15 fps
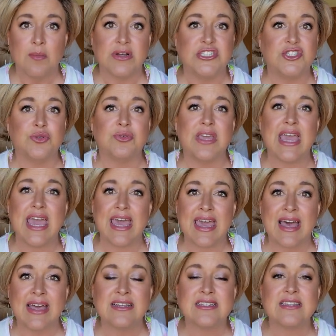But you
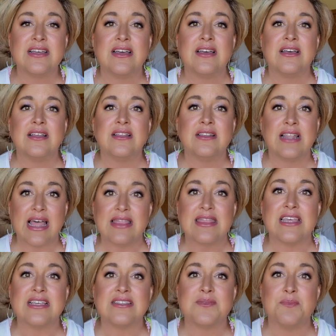can't
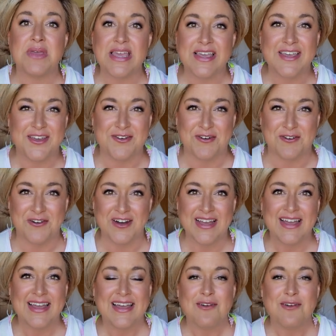let this beat you.